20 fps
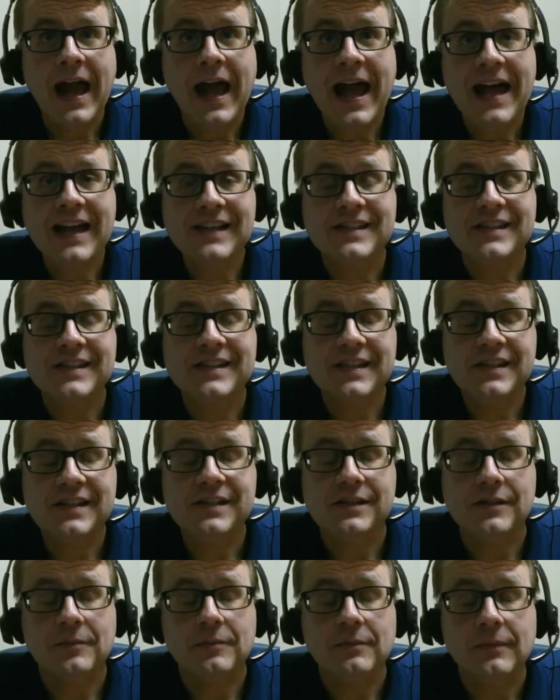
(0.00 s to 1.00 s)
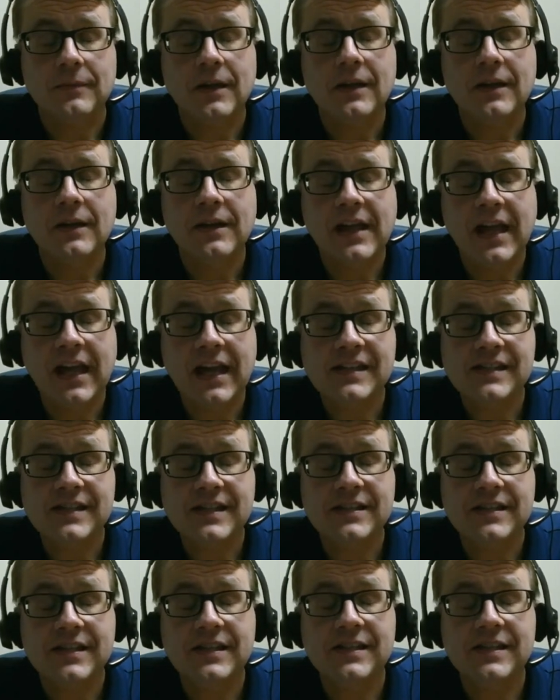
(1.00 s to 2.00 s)
as a system,
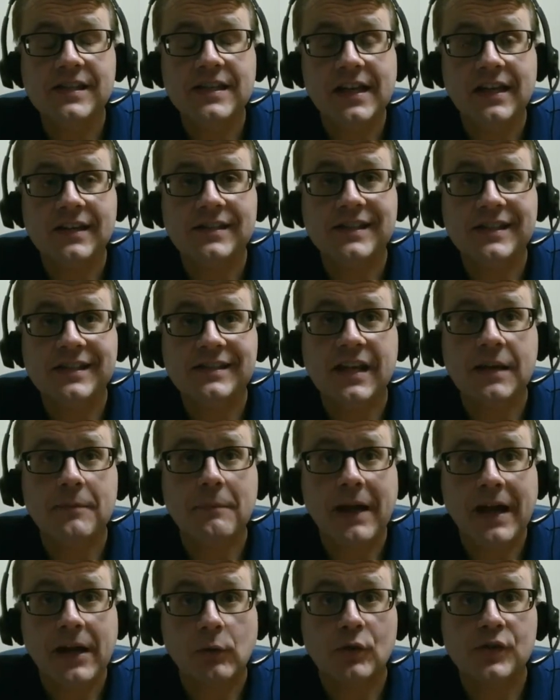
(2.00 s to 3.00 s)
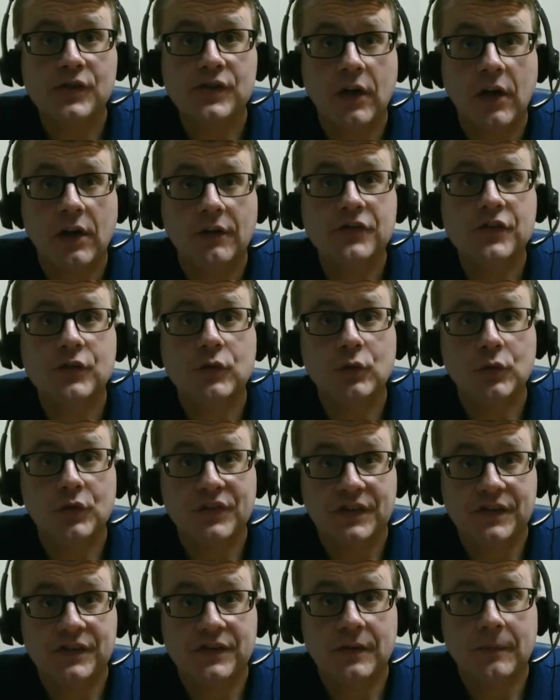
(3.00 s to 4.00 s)
KCTCS is a Microsoft
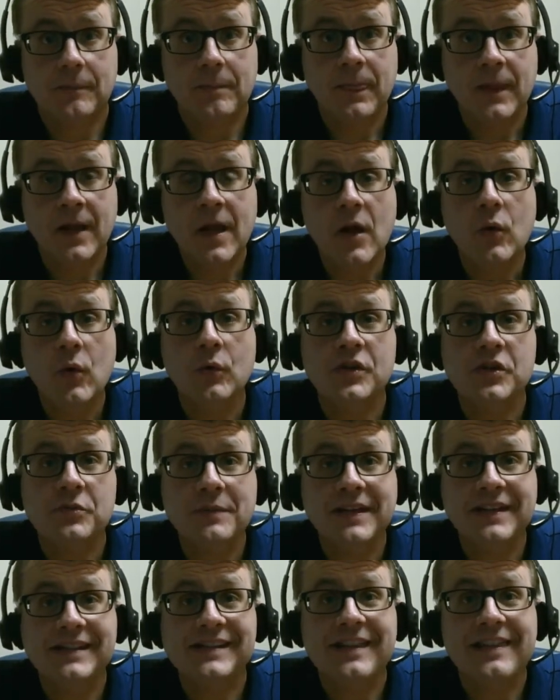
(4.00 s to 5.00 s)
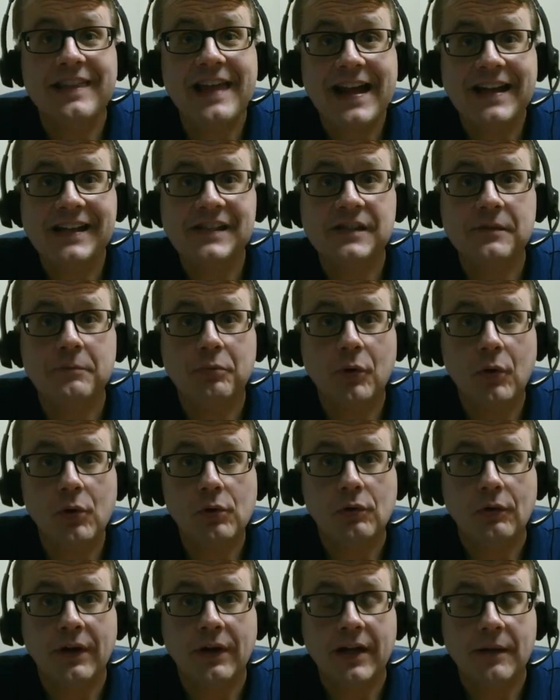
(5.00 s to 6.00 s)
school system, which means that is the
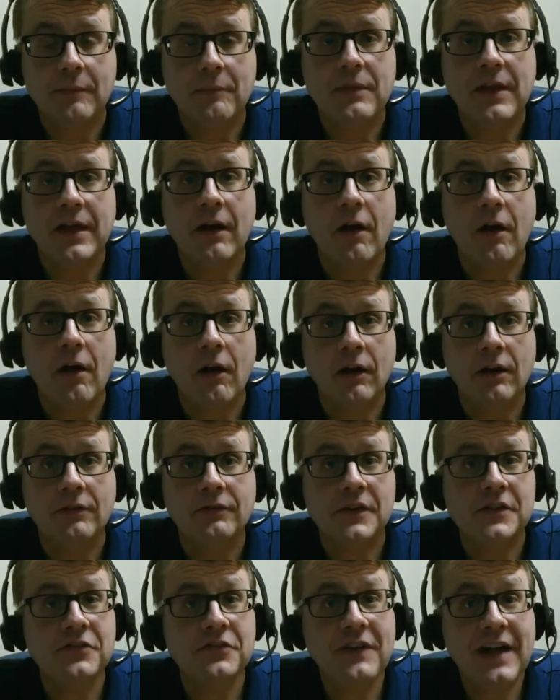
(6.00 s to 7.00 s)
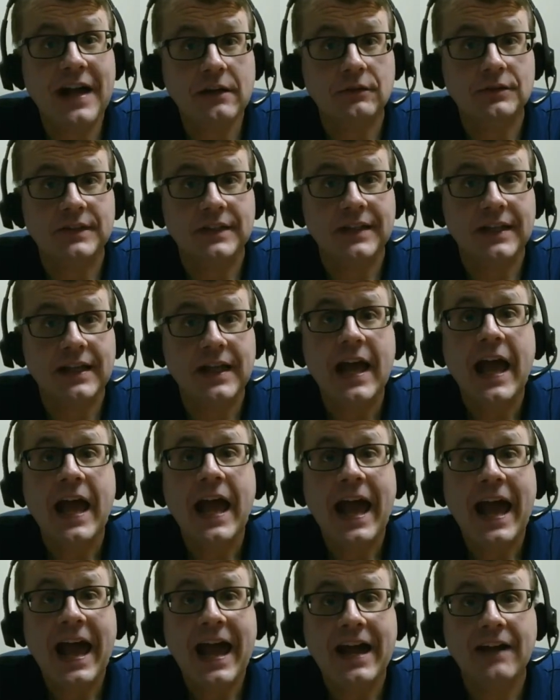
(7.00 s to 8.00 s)
program that all of us faculty
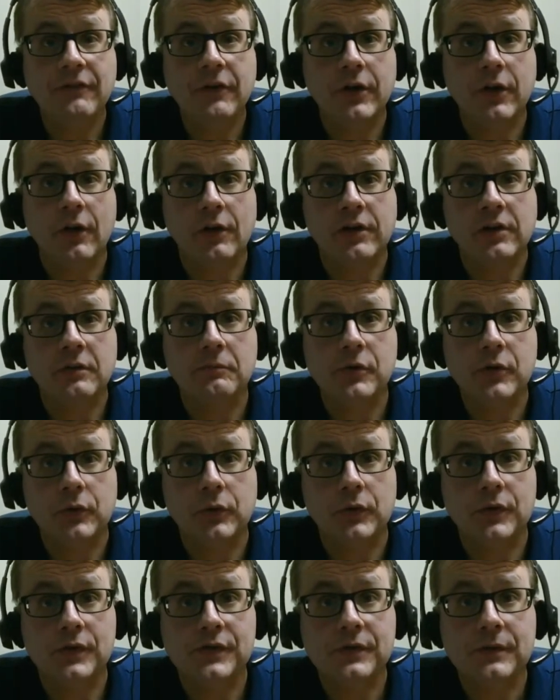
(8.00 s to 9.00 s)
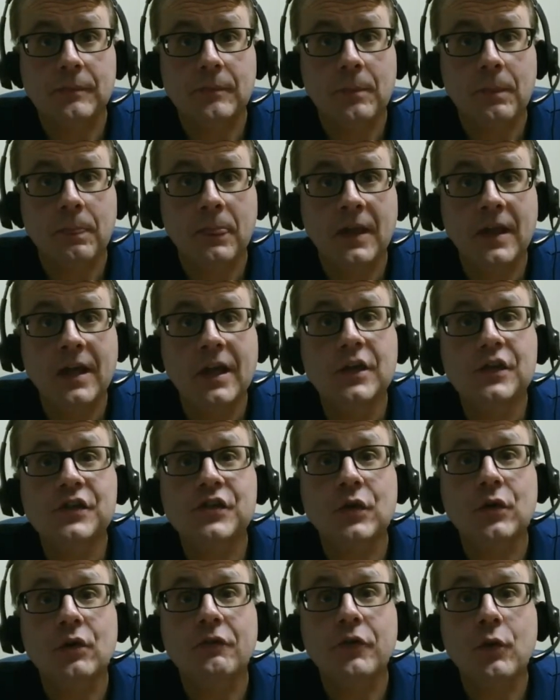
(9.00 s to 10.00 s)
have on our computers.
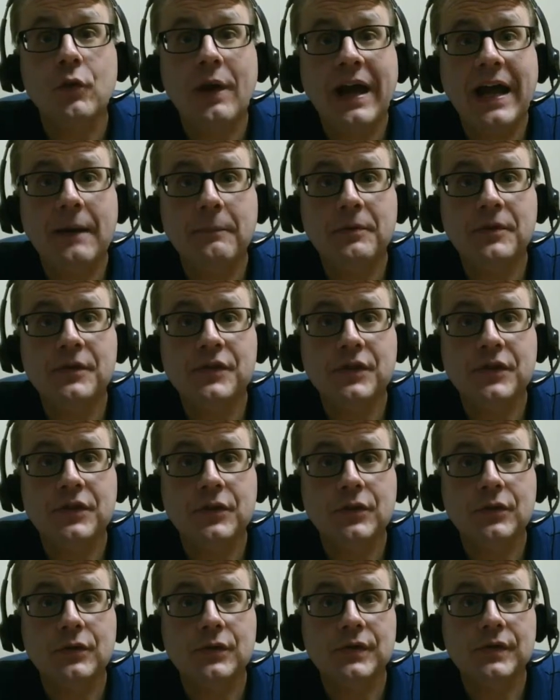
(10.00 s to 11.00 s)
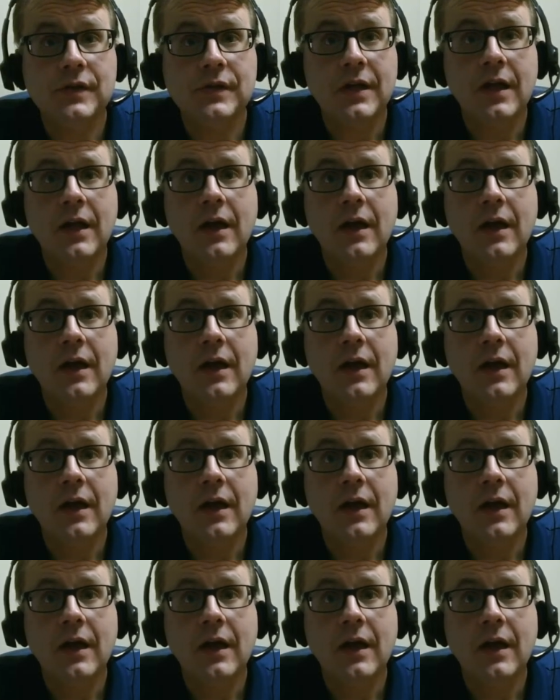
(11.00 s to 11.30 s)
So if you happen to use